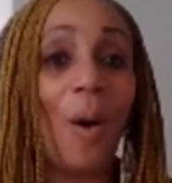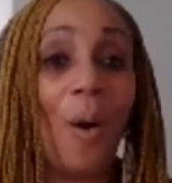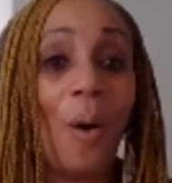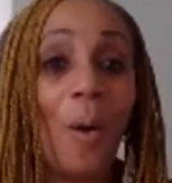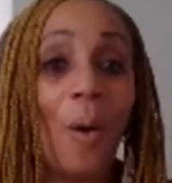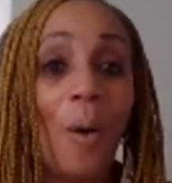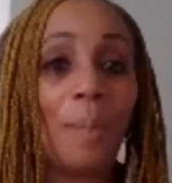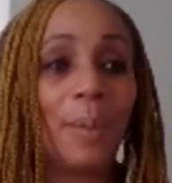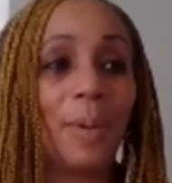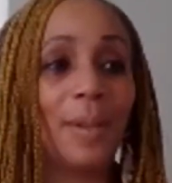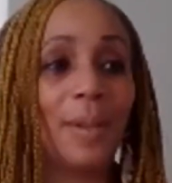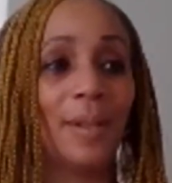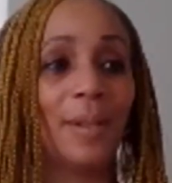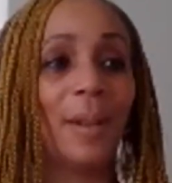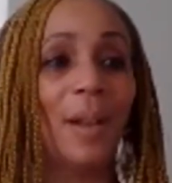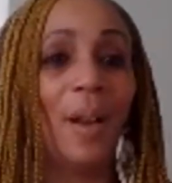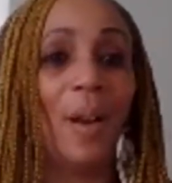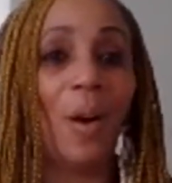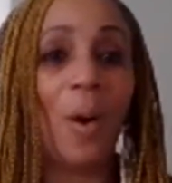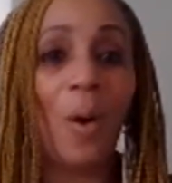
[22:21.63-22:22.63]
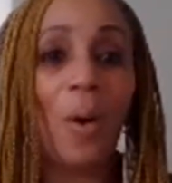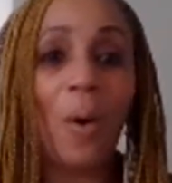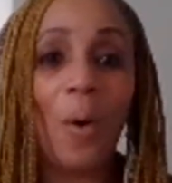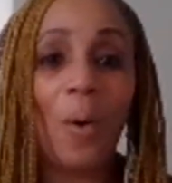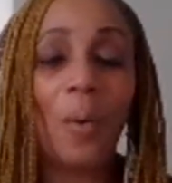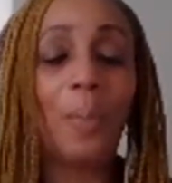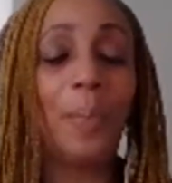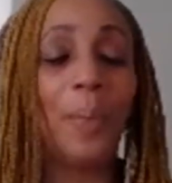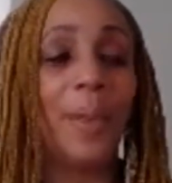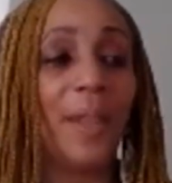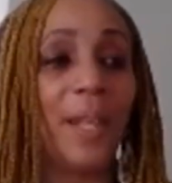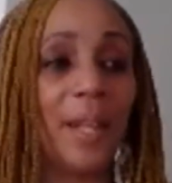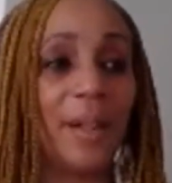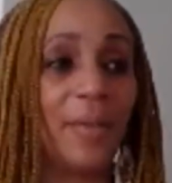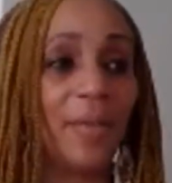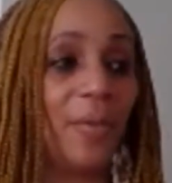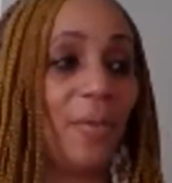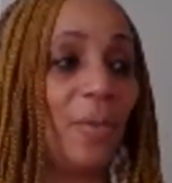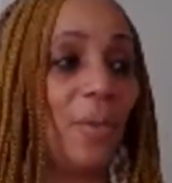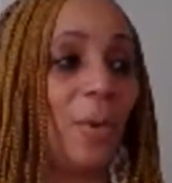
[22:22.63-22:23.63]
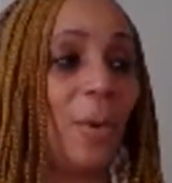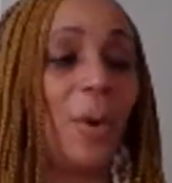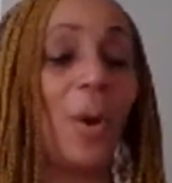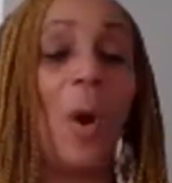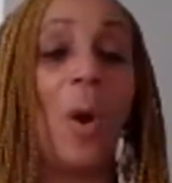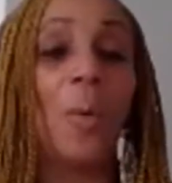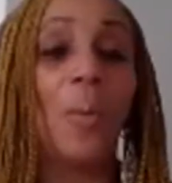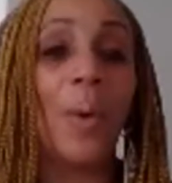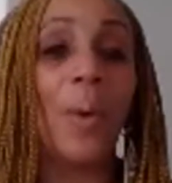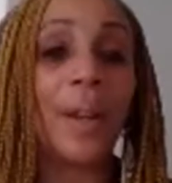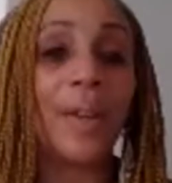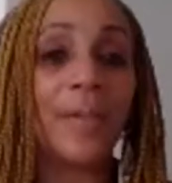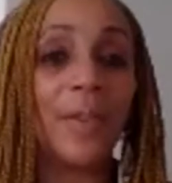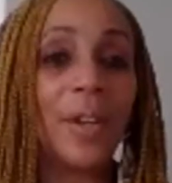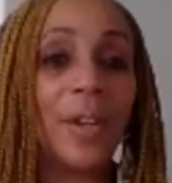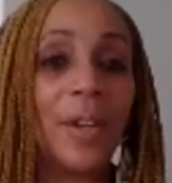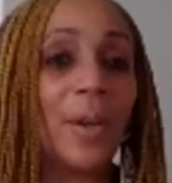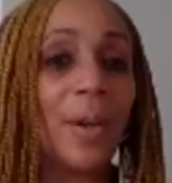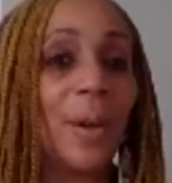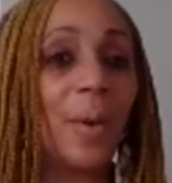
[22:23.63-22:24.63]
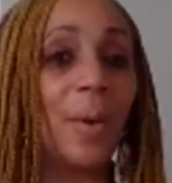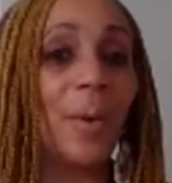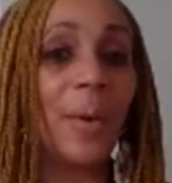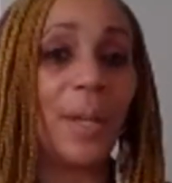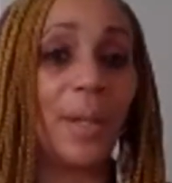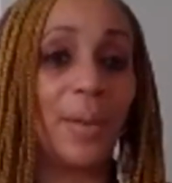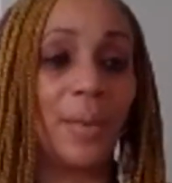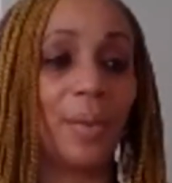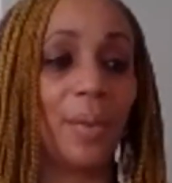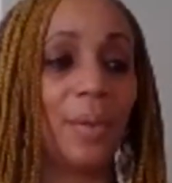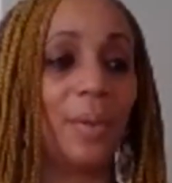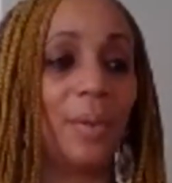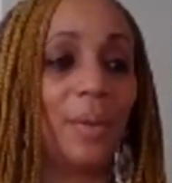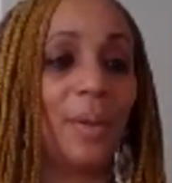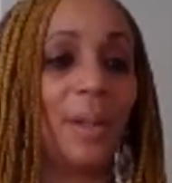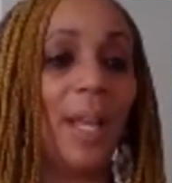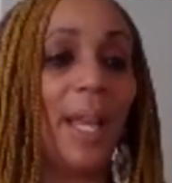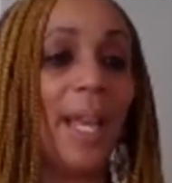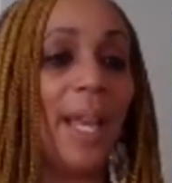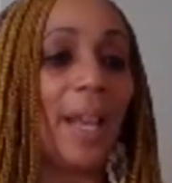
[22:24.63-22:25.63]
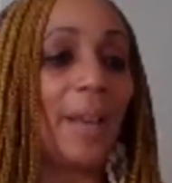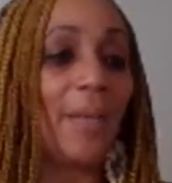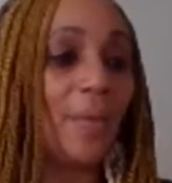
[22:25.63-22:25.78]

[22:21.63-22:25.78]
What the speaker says: Hope, therefore, whatever you're going through,